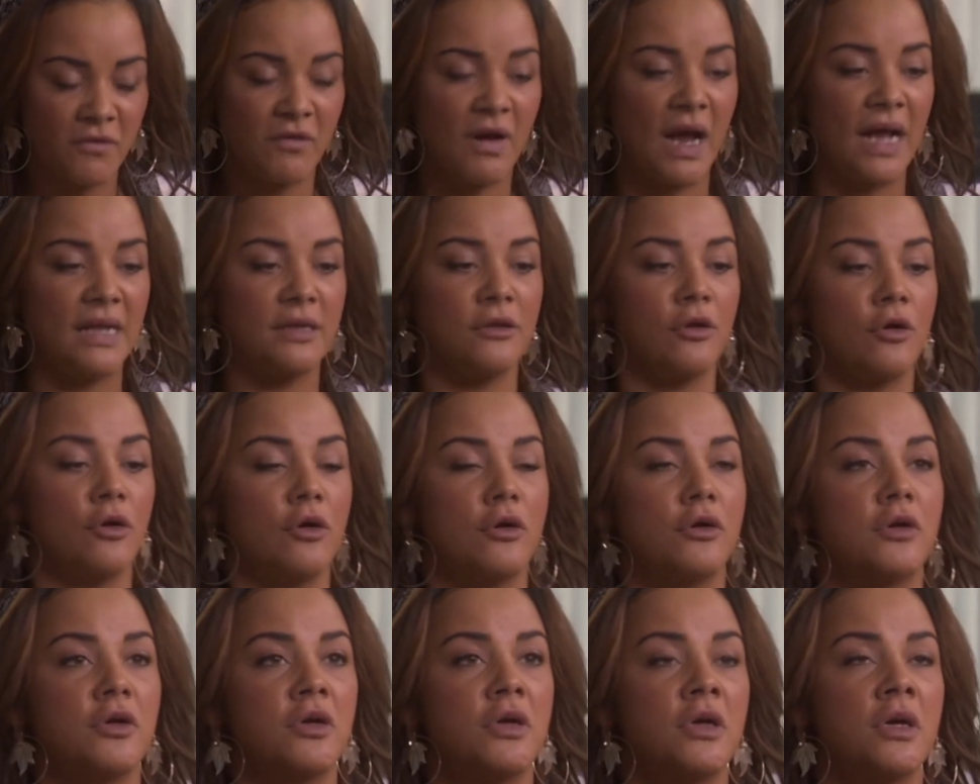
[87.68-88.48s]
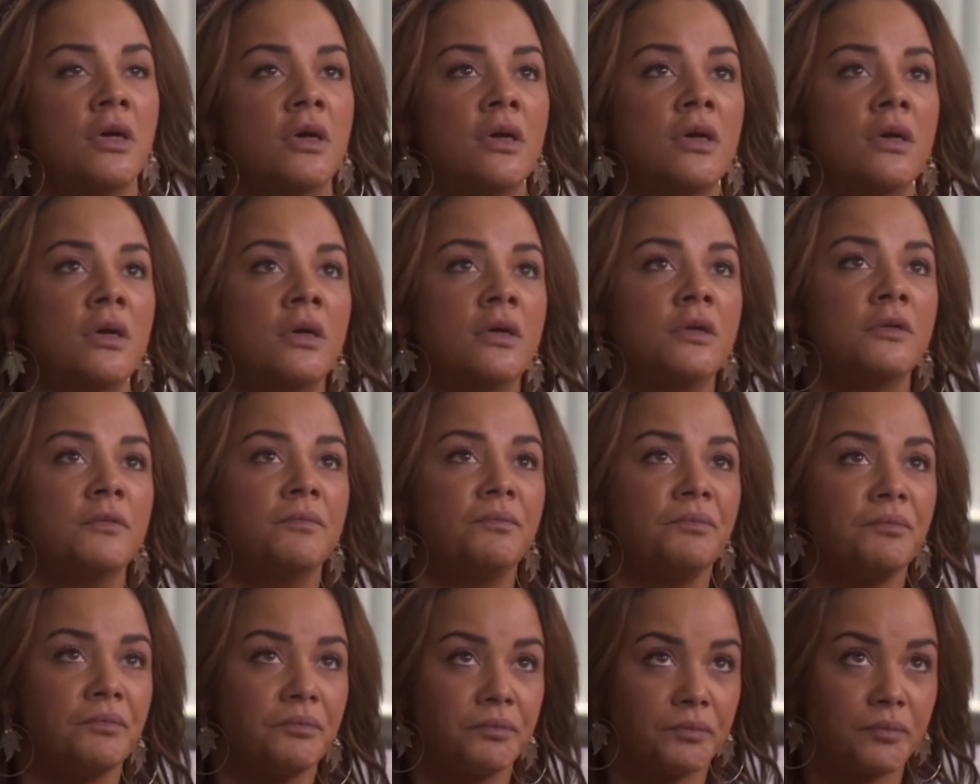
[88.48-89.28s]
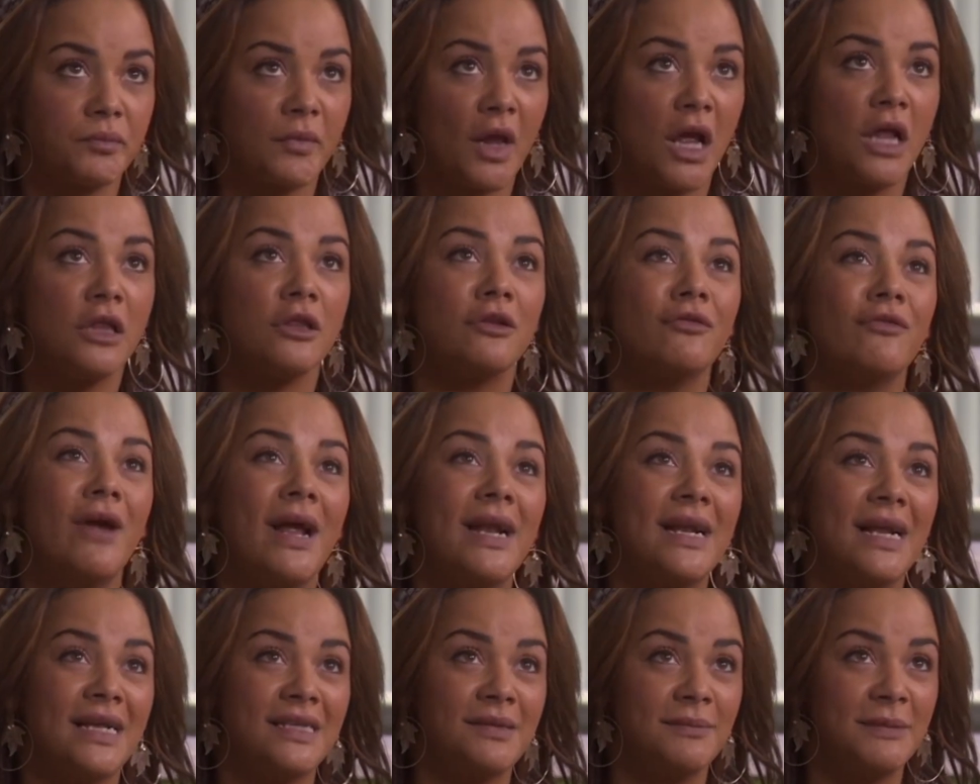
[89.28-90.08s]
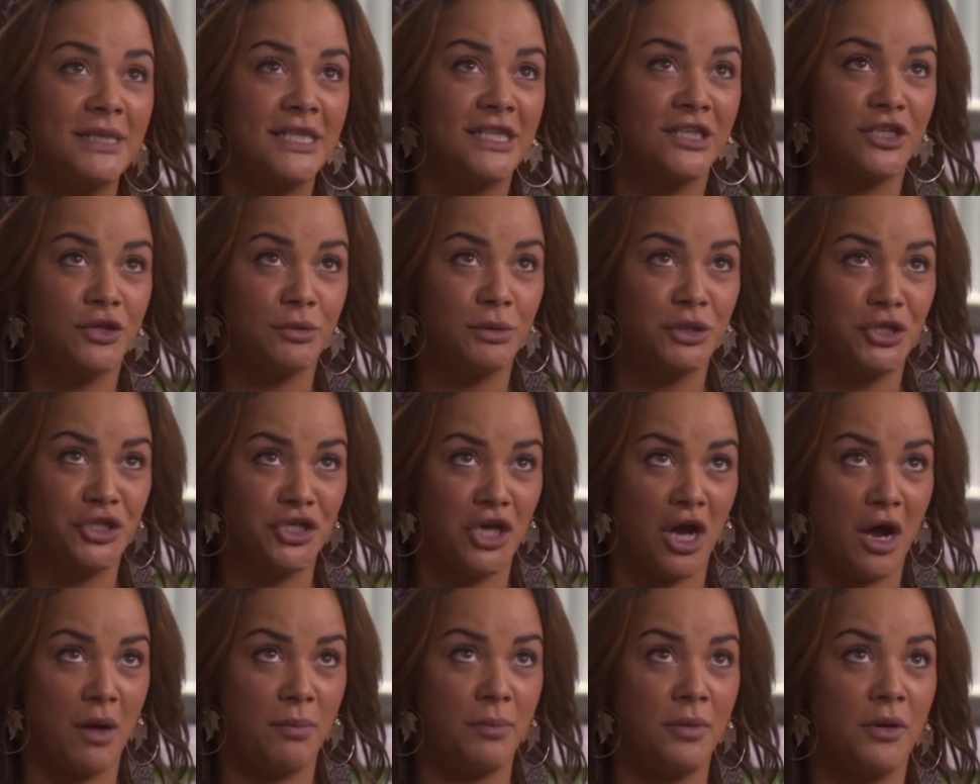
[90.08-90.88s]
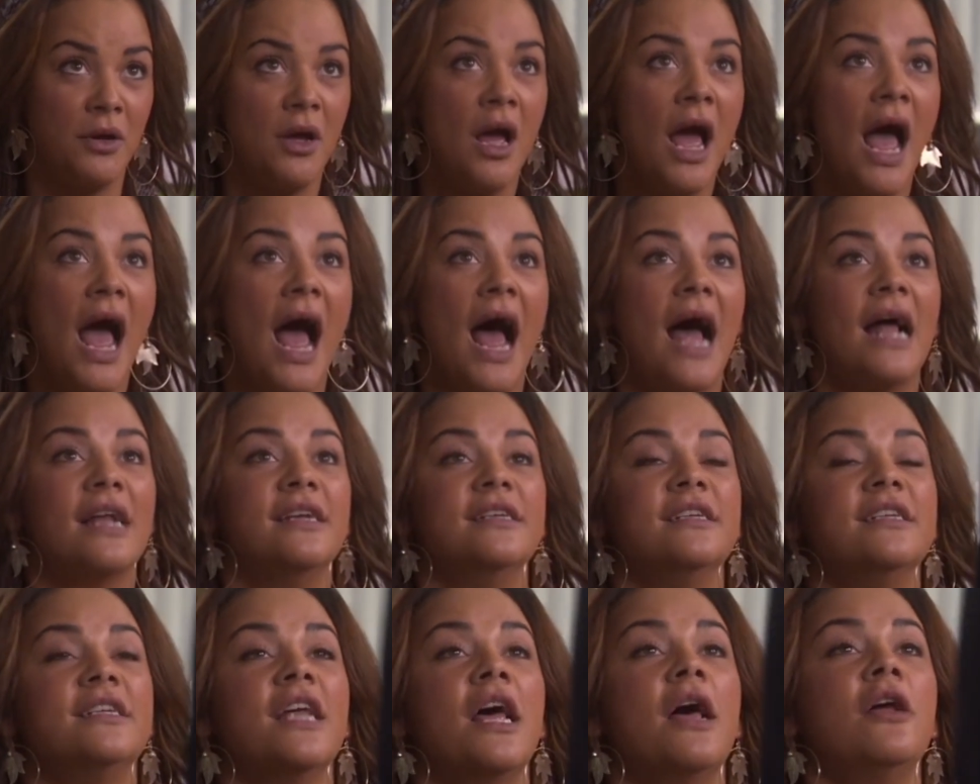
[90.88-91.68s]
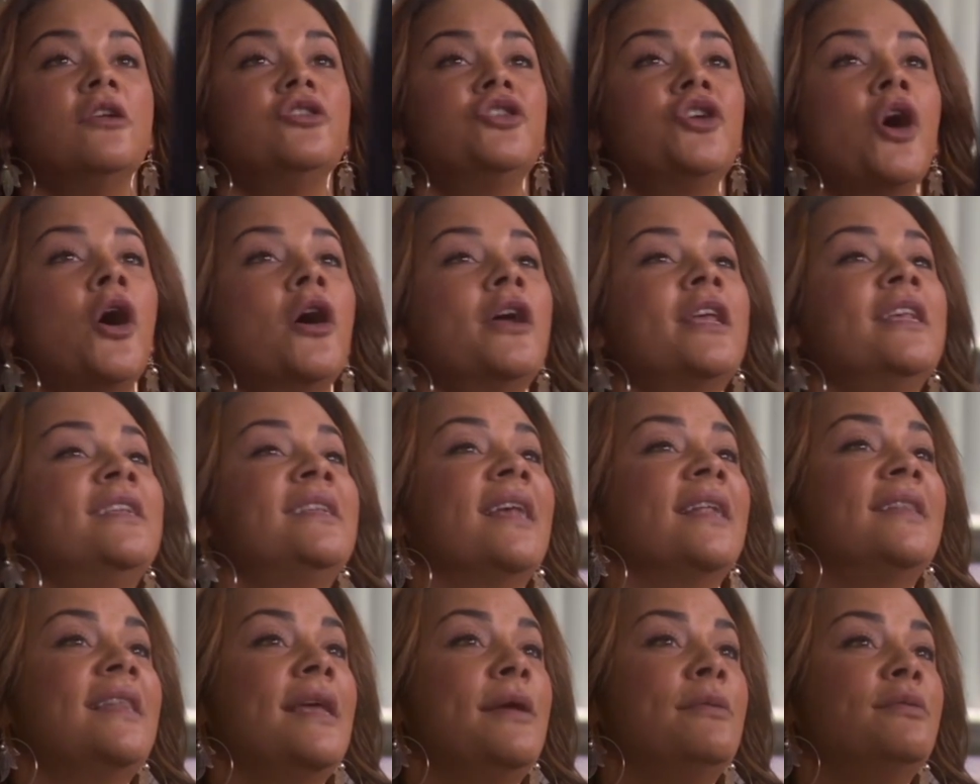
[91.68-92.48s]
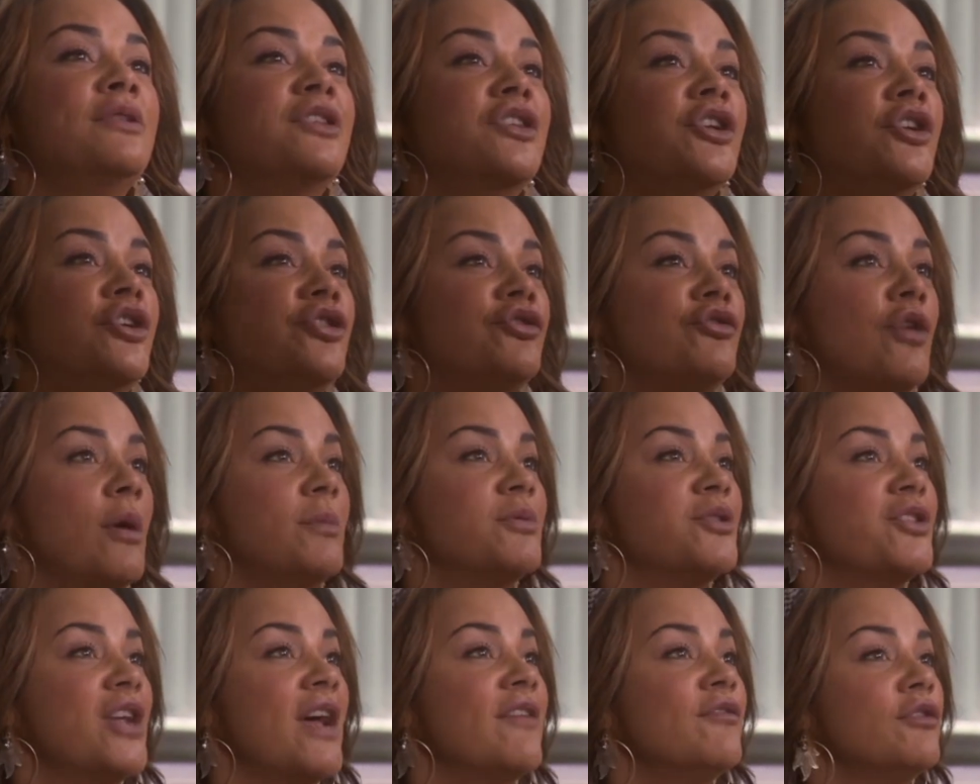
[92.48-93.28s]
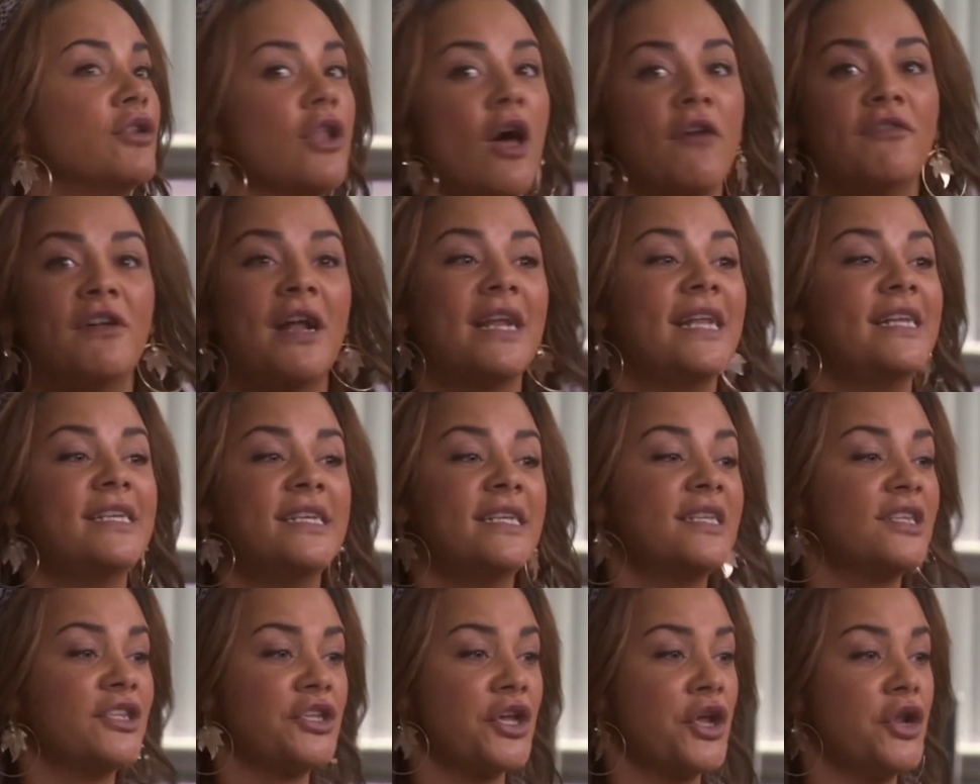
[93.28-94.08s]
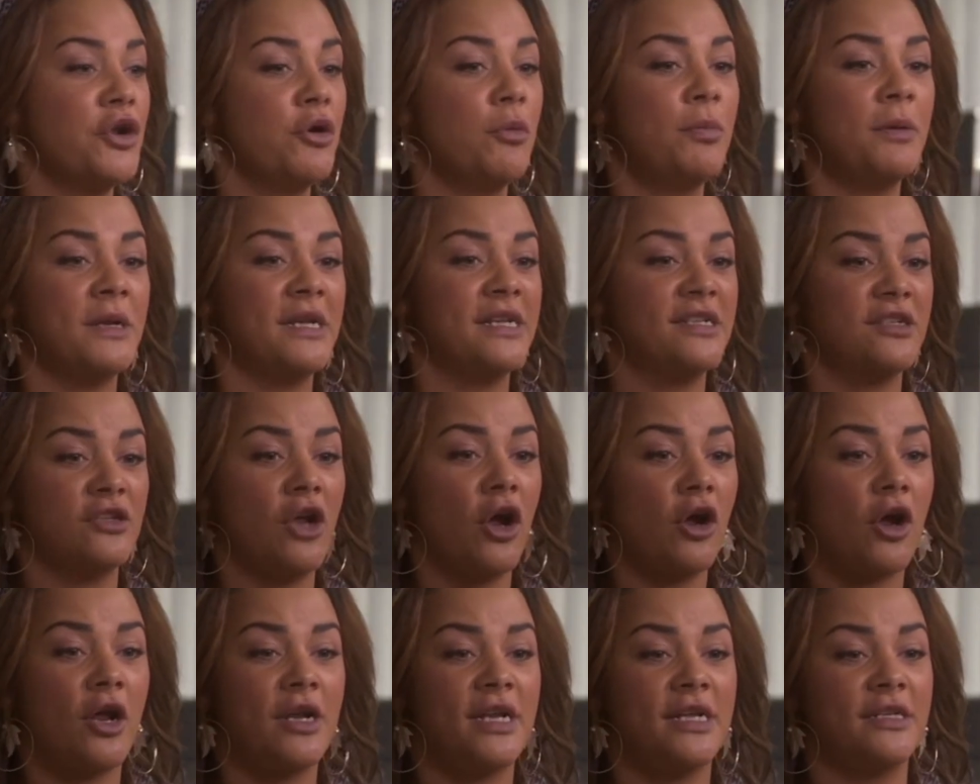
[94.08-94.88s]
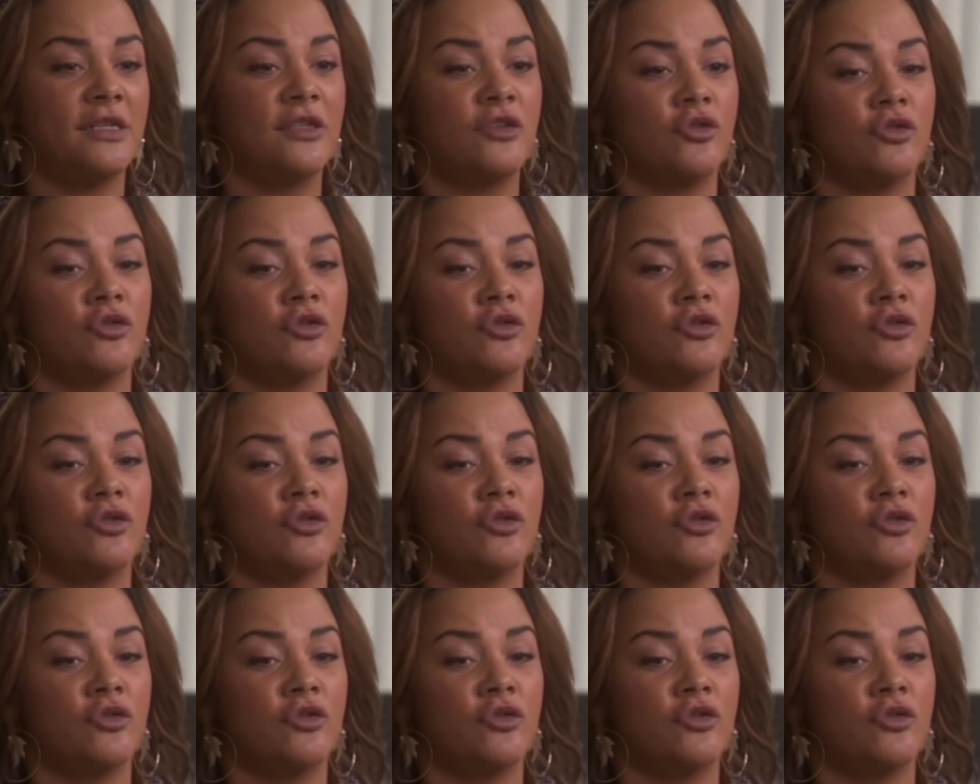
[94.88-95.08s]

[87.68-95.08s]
Right, look, Lorraine asked me to do a job, and Chalky said that he was going to drop Cheryl off, and he didn't turn up, and he's not gotten in